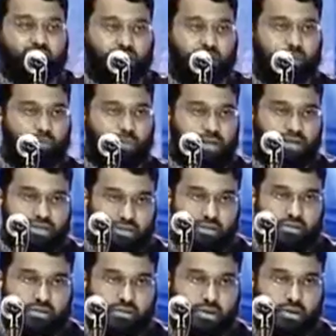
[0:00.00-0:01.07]
the
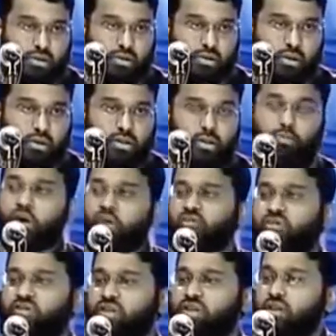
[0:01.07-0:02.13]
repentance. The
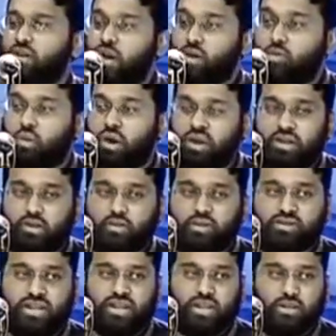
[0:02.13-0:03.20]
Prophet sallallahu alayhi wa
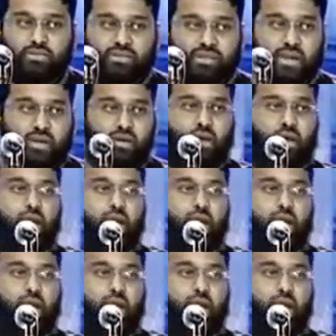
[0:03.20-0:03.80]
sallam said,